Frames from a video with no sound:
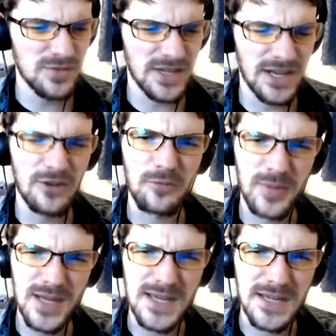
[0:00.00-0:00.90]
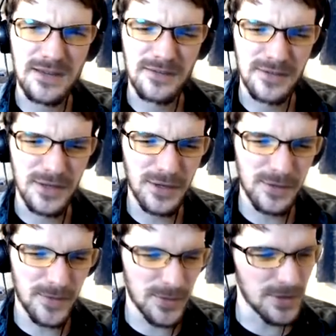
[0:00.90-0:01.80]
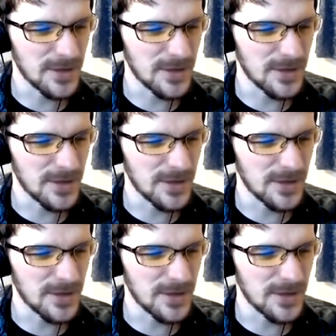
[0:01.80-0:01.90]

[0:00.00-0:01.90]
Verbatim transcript: We're doing an LP, you know.